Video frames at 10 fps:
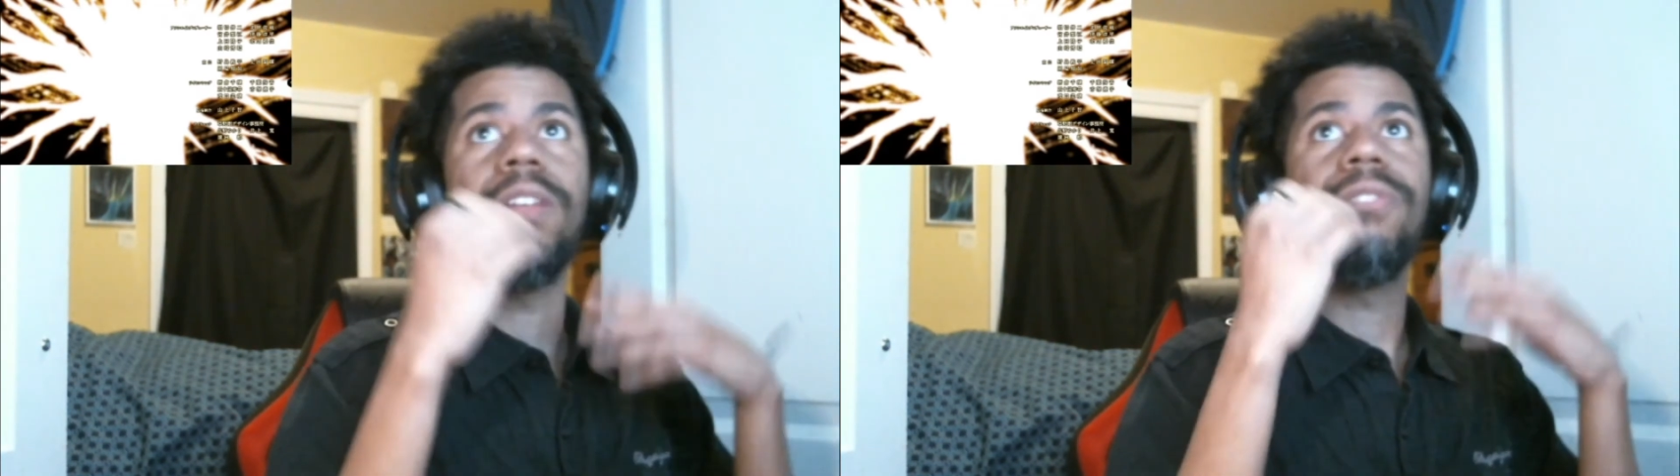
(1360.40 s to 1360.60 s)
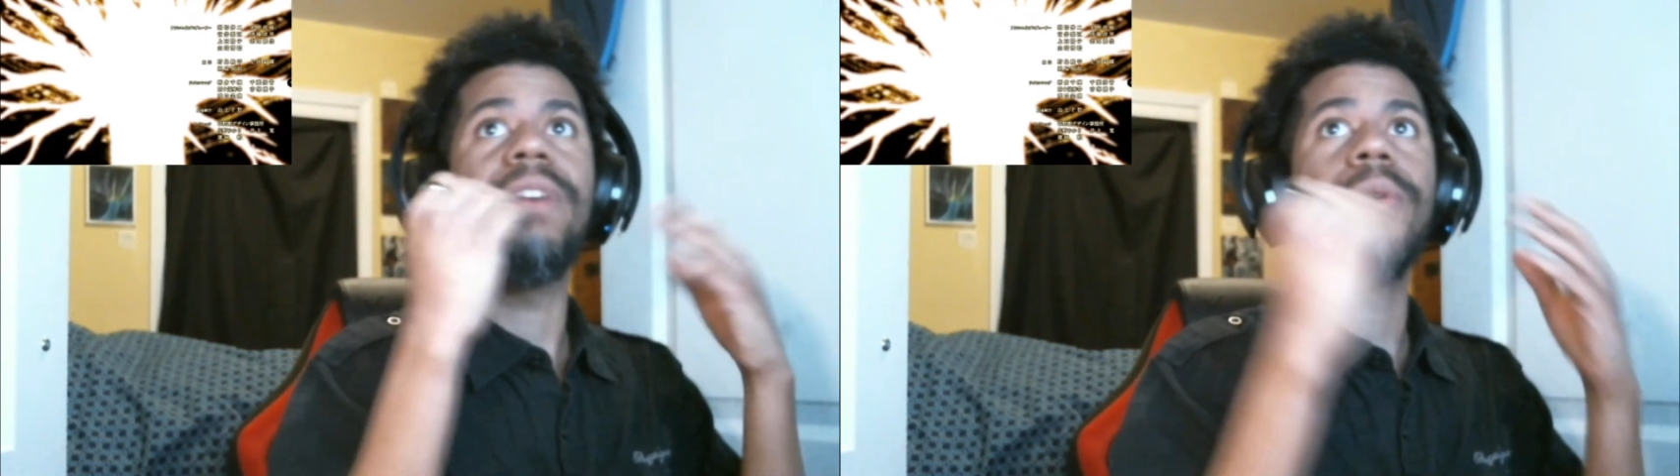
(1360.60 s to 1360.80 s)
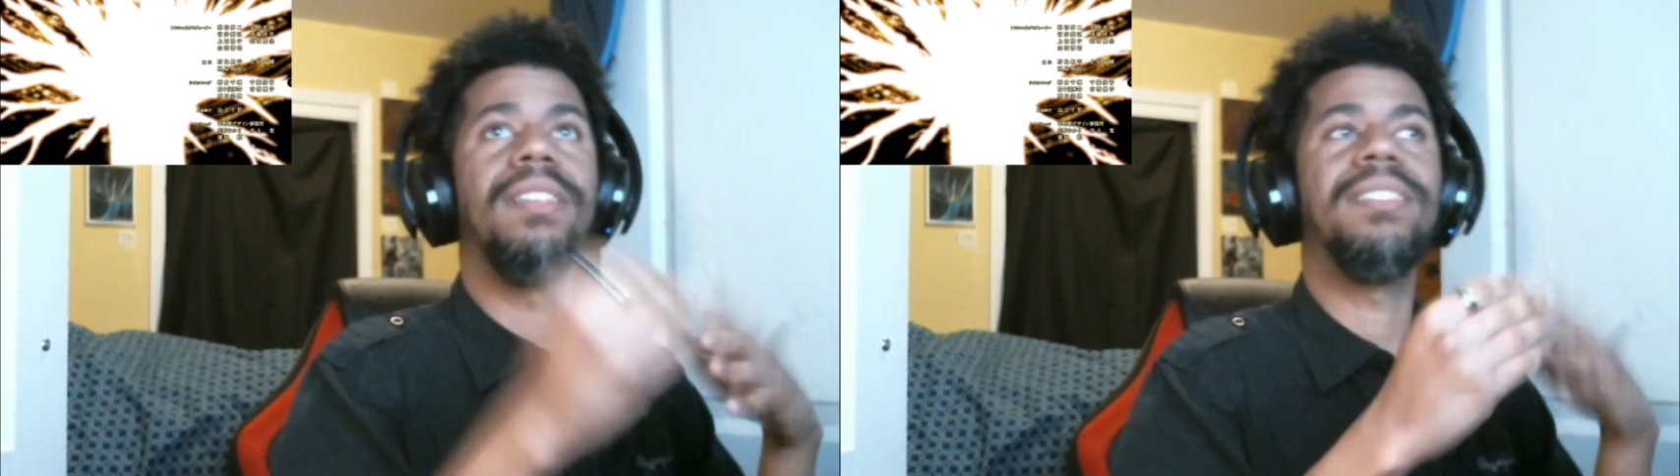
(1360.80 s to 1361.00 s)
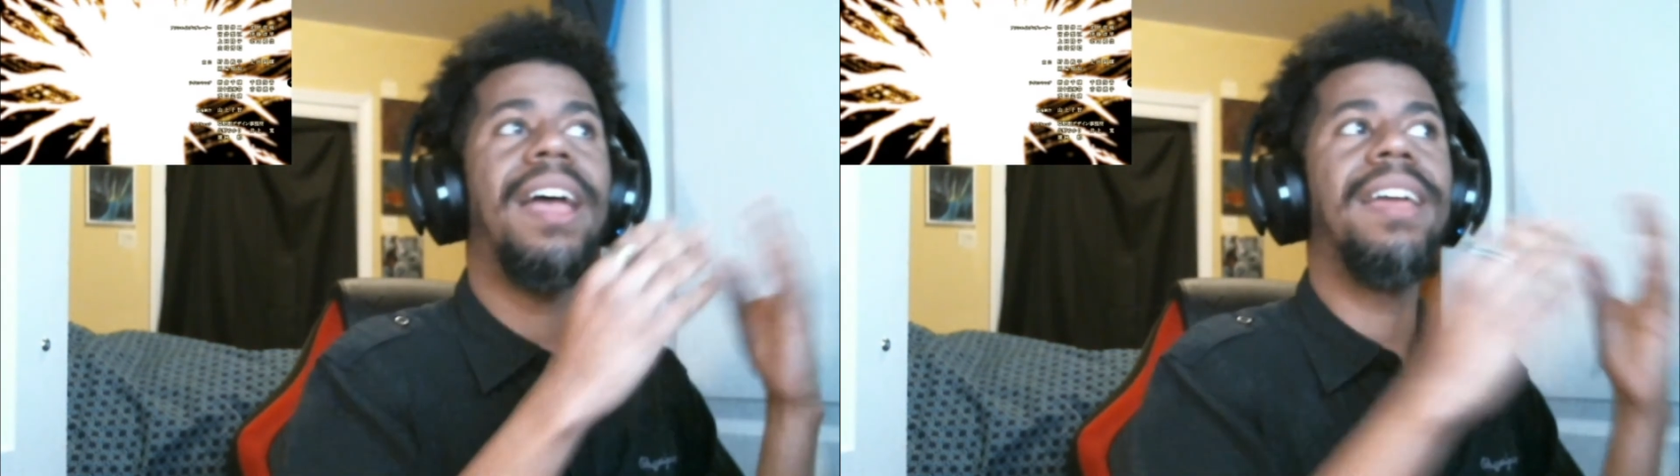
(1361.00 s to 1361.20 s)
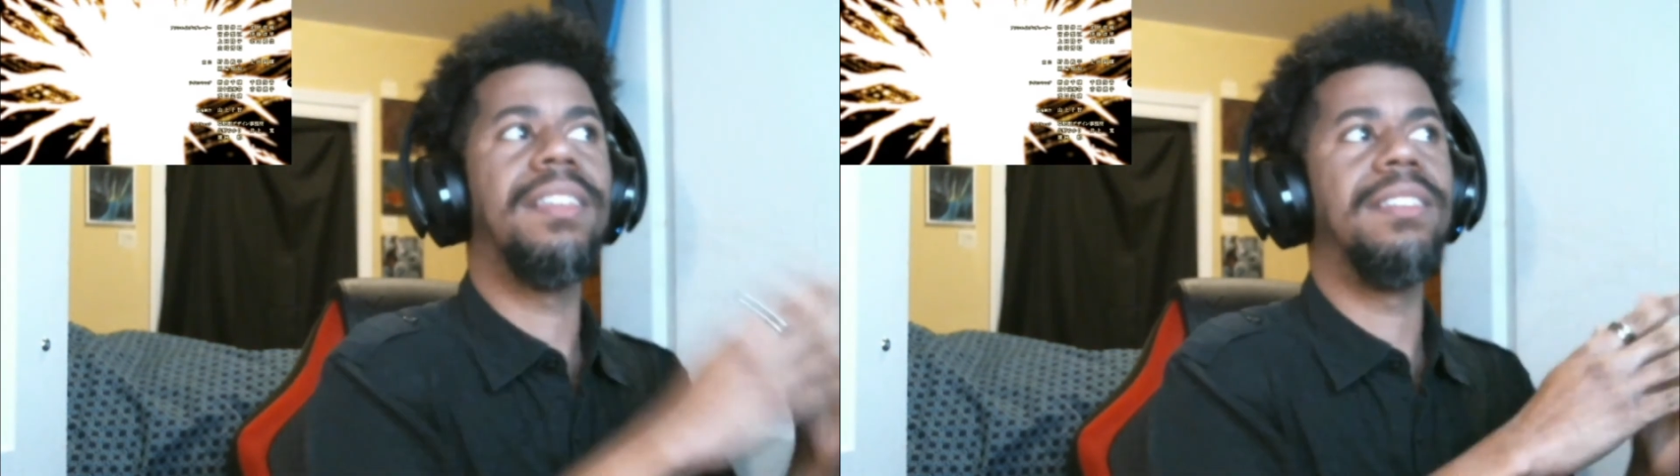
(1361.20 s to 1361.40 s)
the Founding
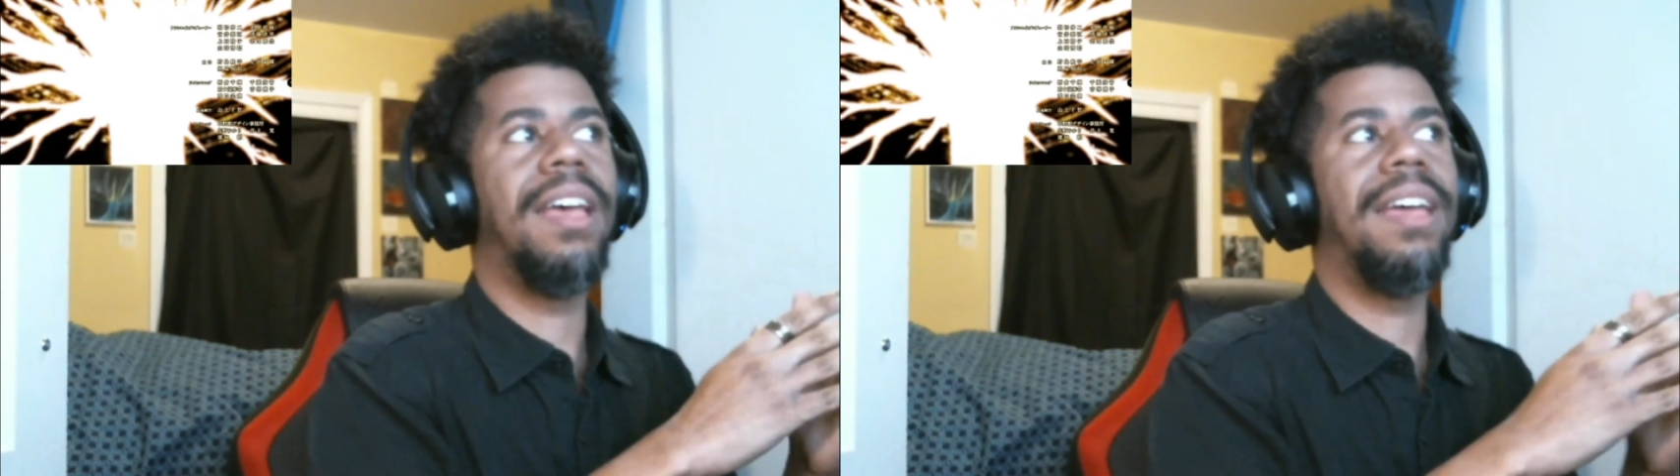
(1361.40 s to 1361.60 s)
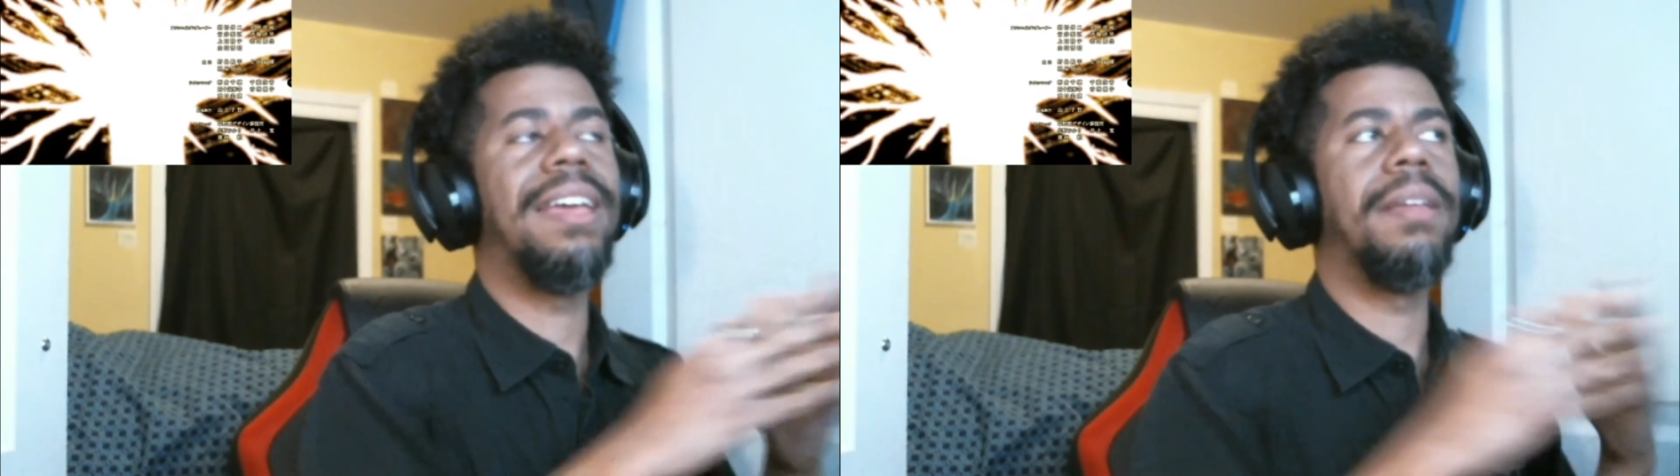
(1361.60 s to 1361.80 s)
Titan is at.